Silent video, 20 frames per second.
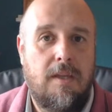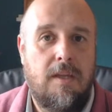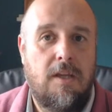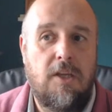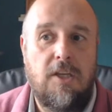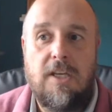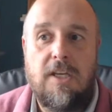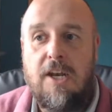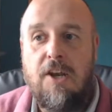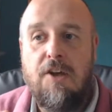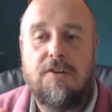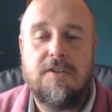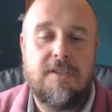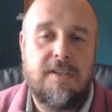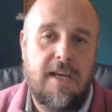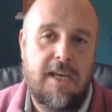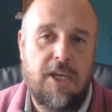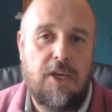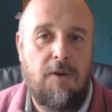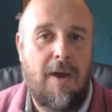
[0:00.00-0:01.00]
it looks
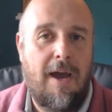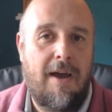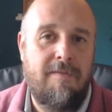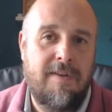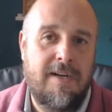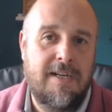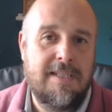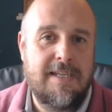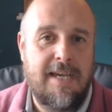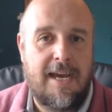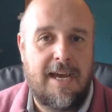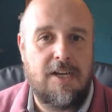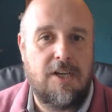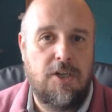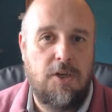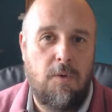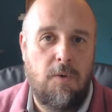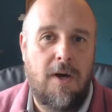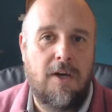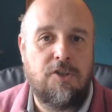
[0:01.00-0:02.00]
like you have
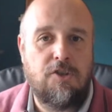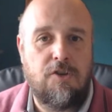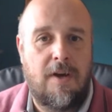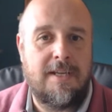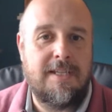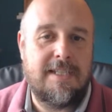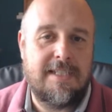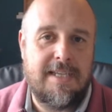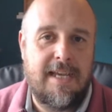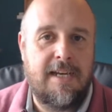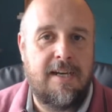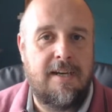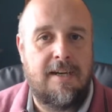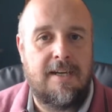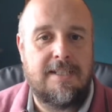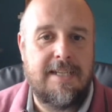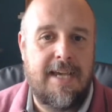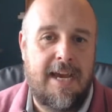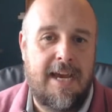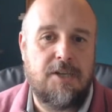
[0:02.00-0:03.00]
you are trying to send an
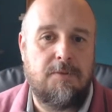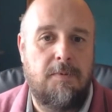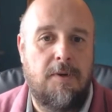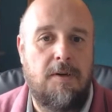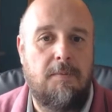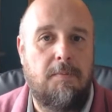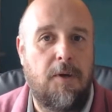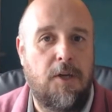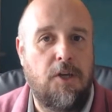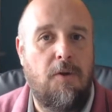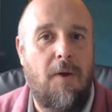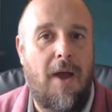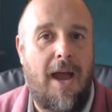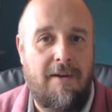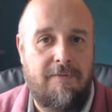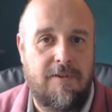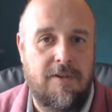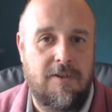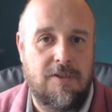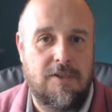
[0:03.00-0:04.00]
attachment, but you
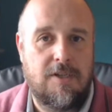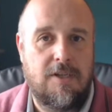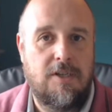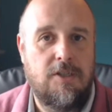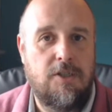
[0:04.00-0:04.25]
haven't.